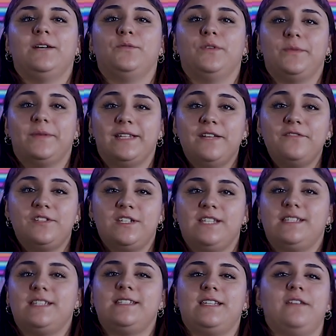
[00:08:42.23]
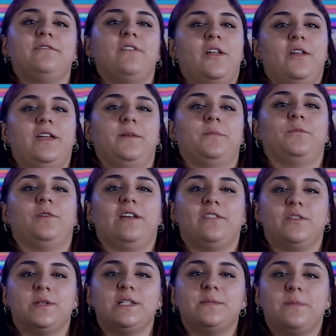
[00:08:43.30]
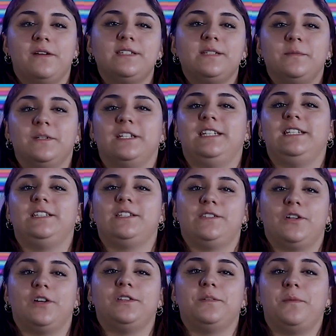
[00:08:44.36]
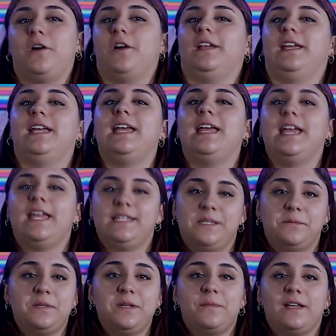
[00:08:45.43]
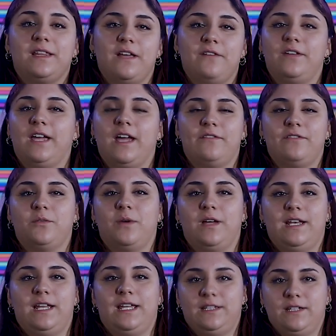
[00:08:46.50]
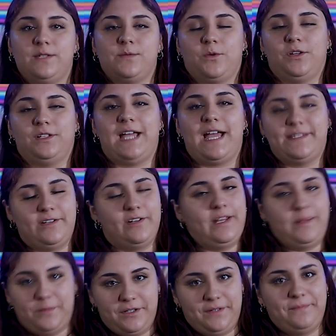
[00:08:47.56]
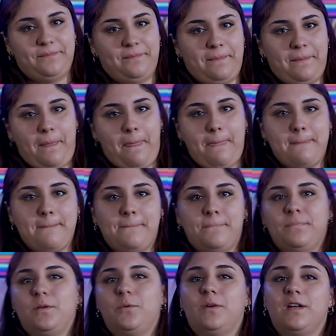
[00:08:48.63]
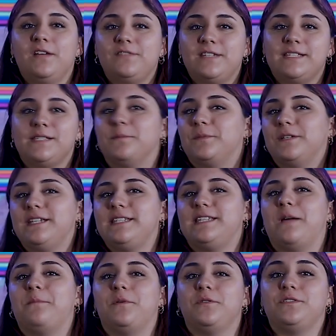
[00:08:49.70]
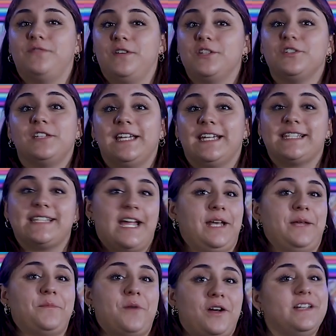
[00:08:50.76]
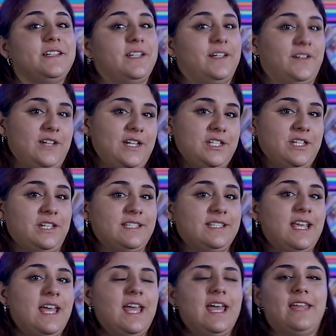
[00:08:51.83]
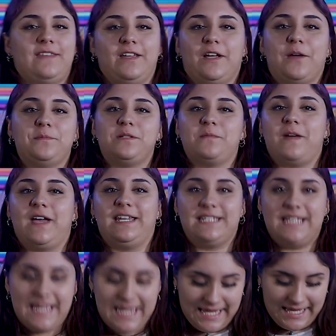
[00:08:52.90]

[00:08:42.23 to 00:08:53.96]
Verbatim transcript: When we love Jesus and follow him, we have the responsibility to start the party simply by loving everyone in this world as our neighbor. One of the simplest yet most visually exciting party decorations that come to mind